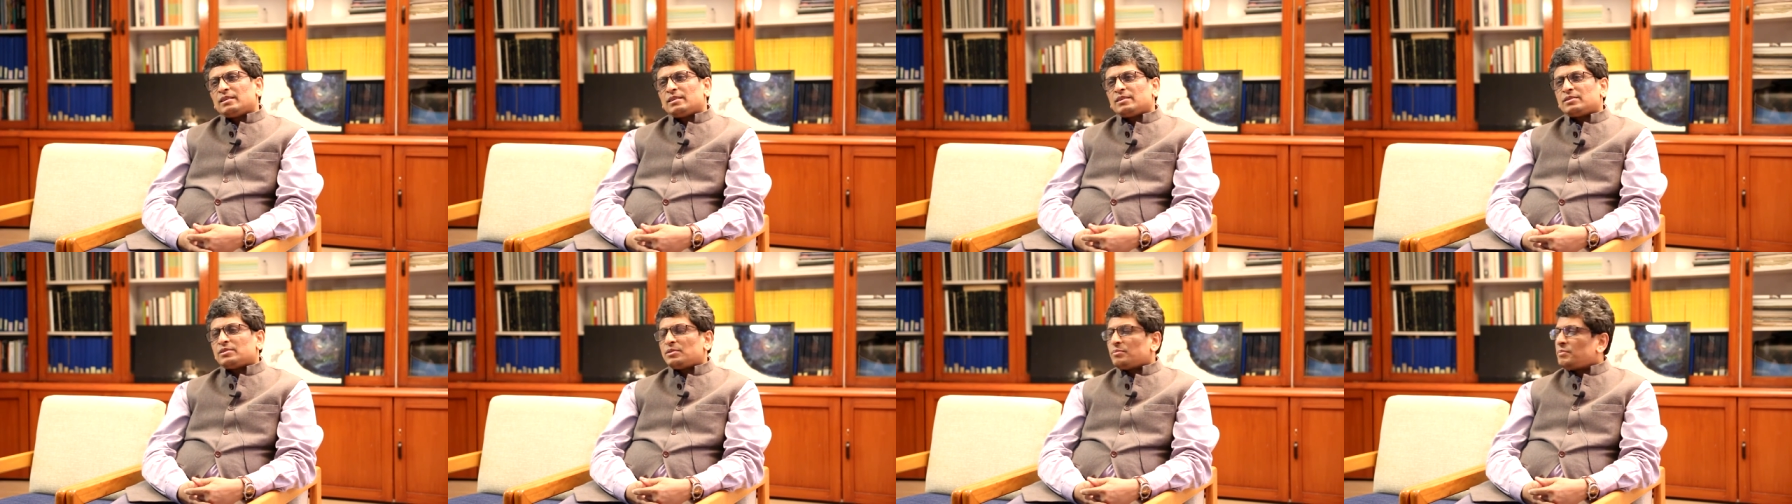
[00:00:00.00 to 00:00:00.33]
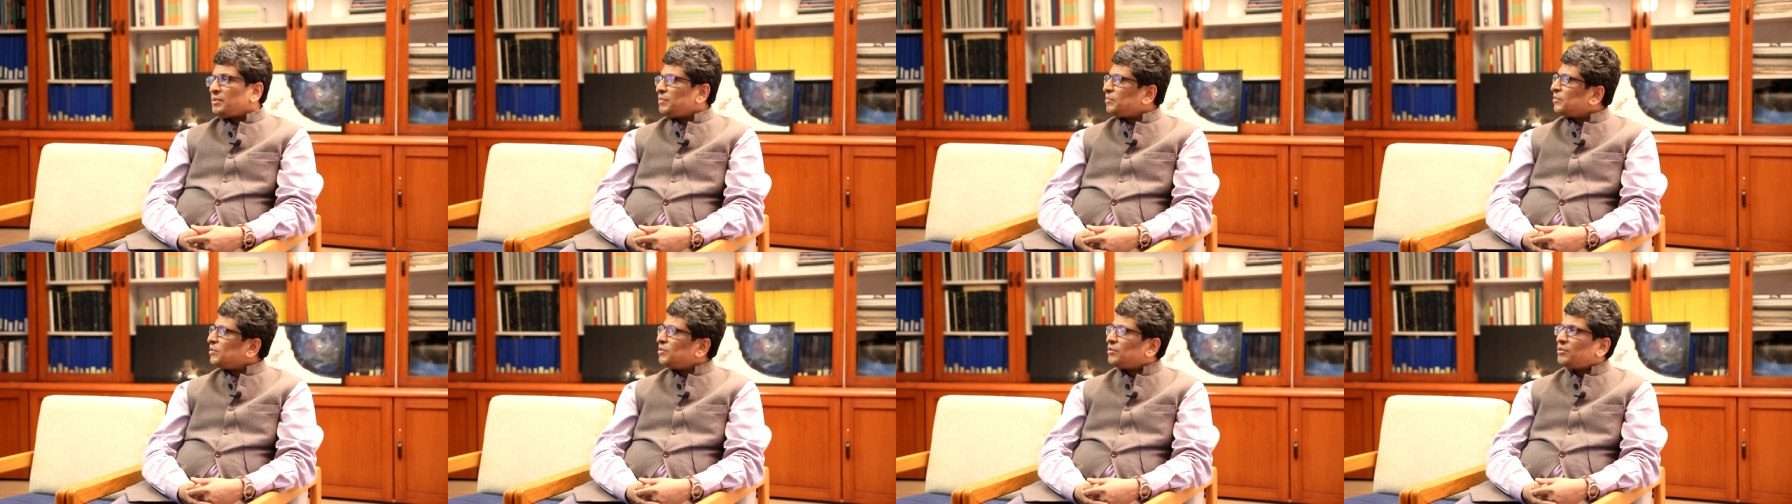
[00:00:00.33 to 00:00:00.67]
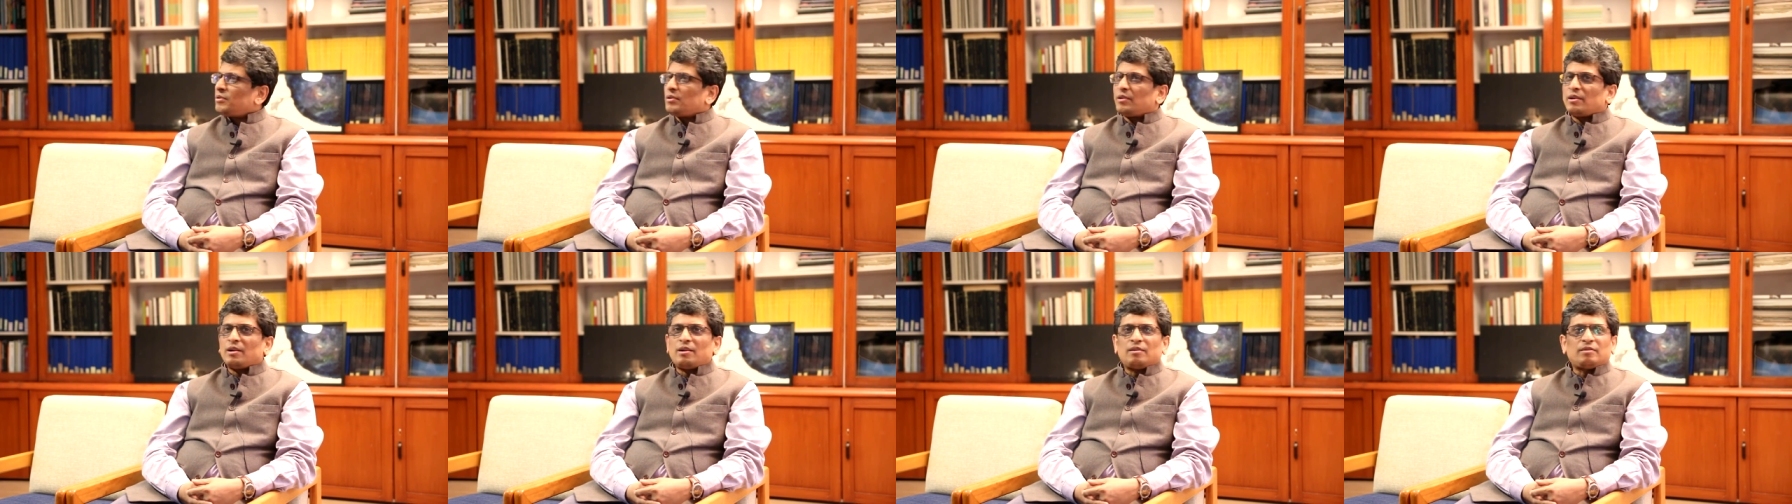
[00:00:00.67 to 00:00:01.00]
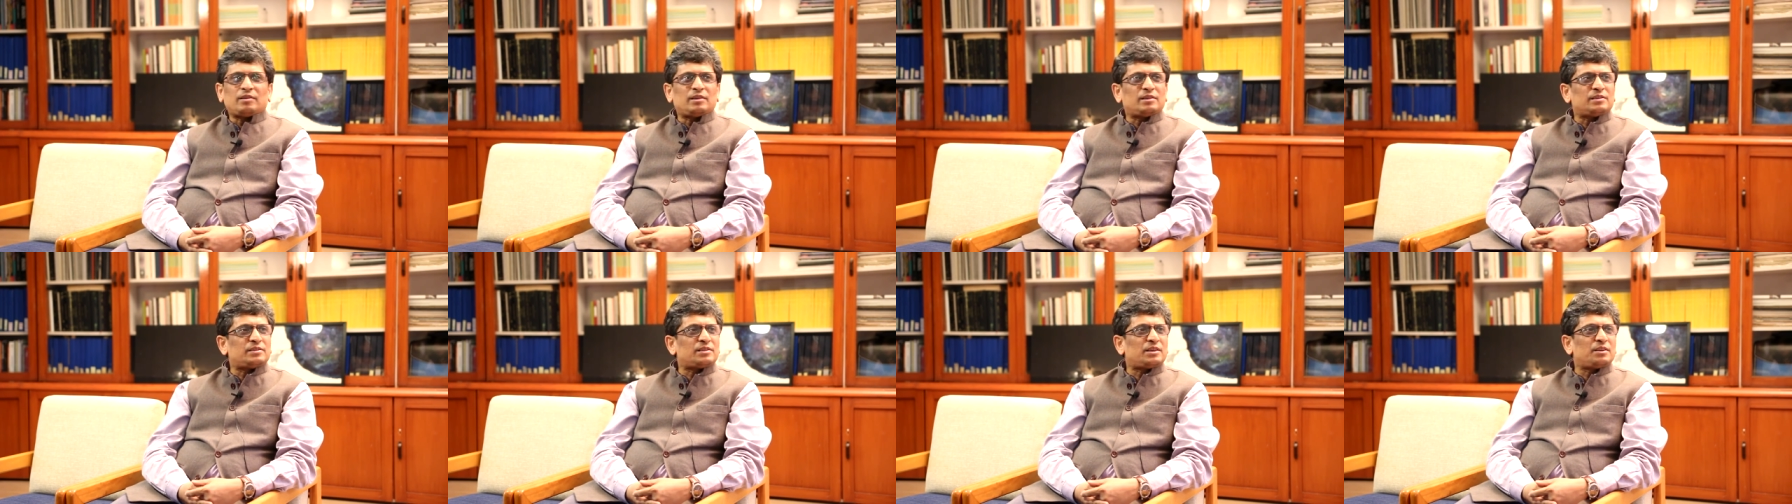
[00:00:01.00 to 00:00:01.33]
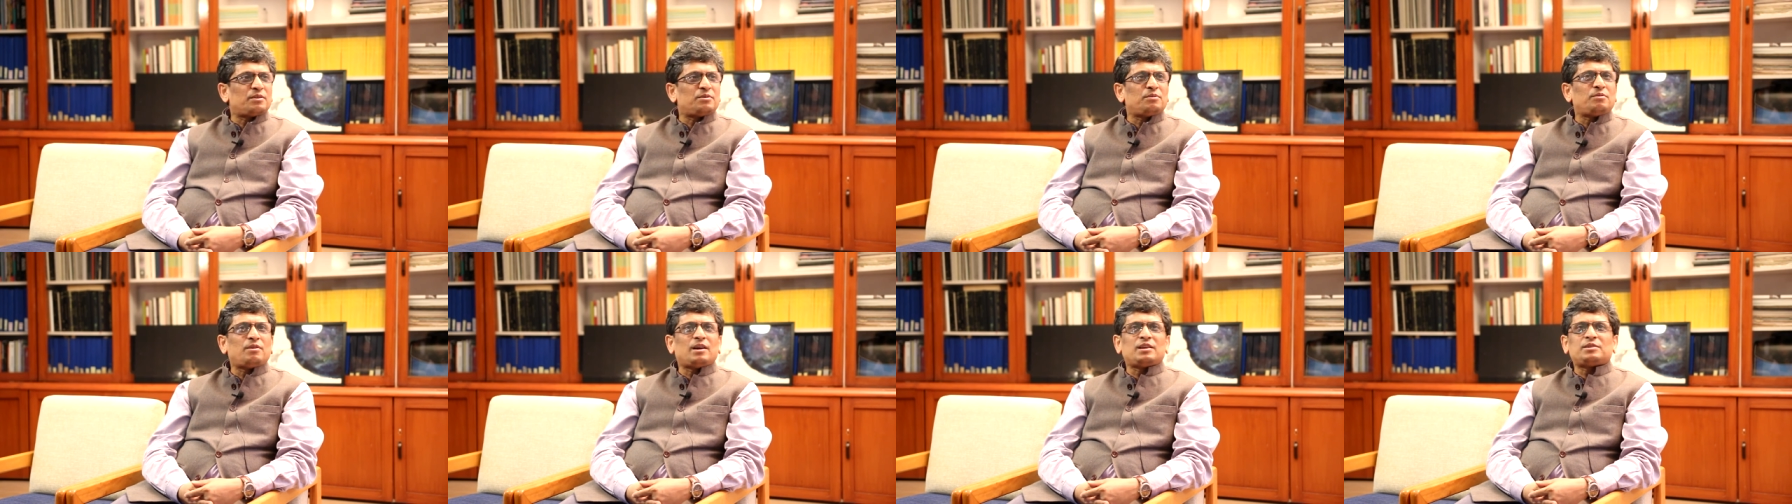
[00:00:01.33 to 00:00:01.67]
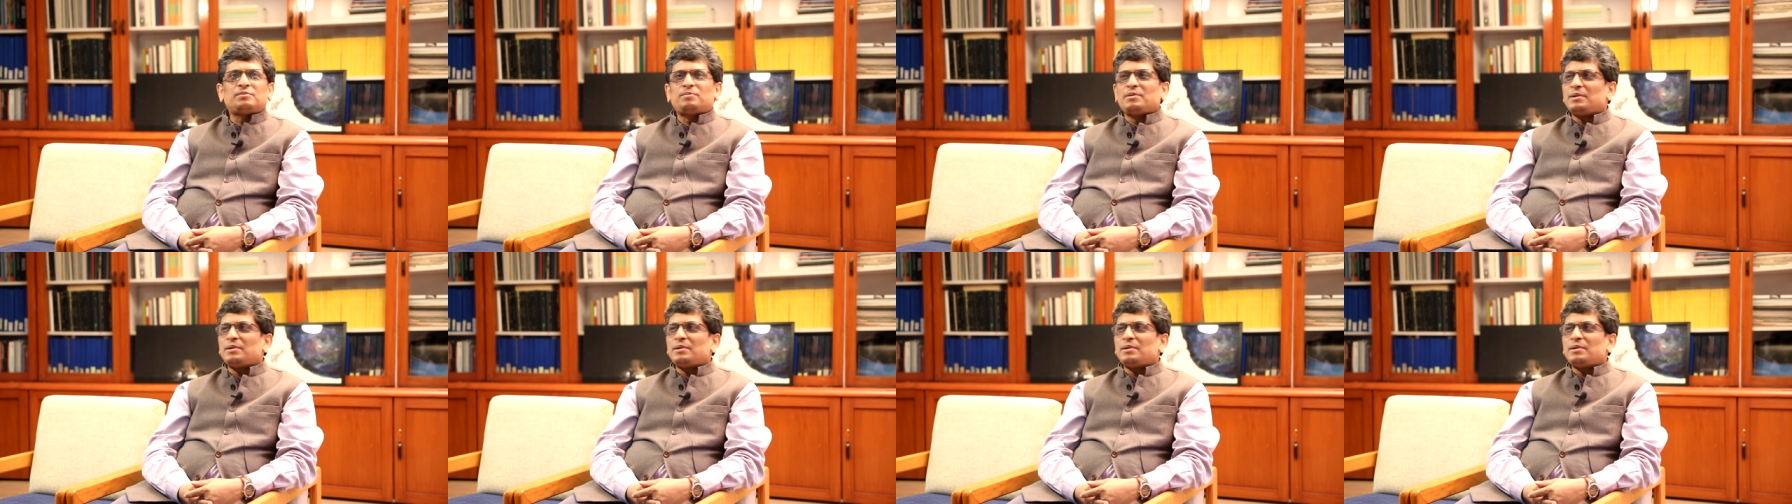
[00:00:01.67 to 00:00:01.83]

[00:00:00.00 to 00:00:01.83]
So people look around and say, who has